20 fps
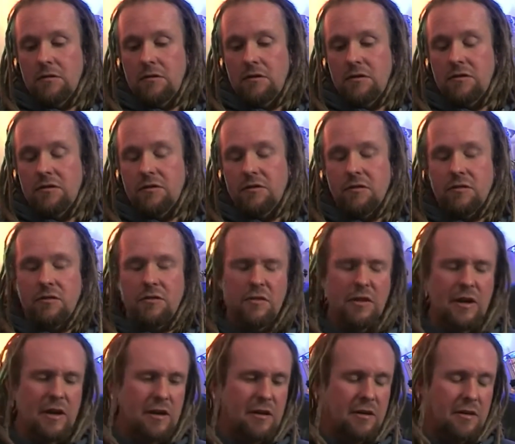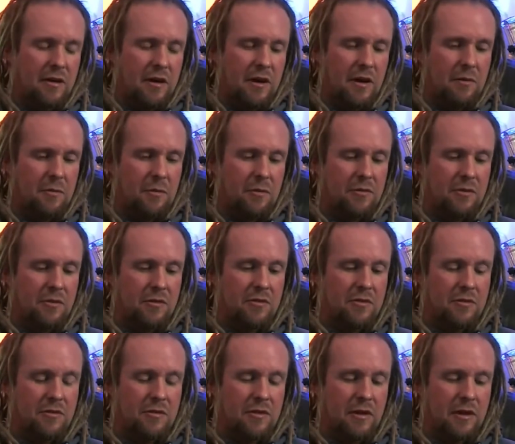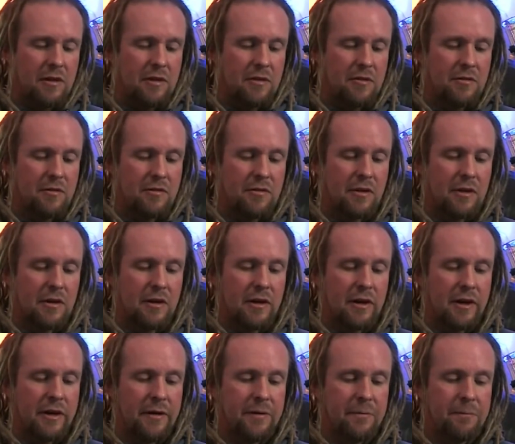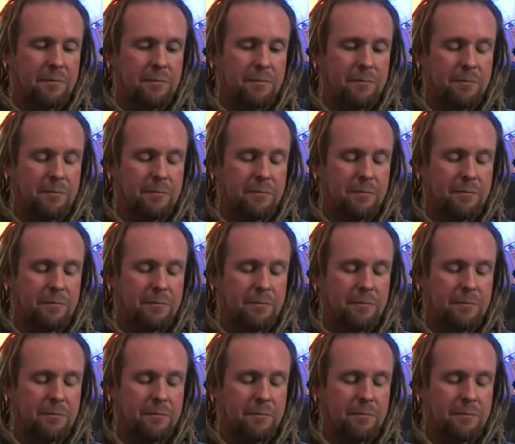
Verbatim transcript: she said, uh, "What's it?" She said, "She said." Uh,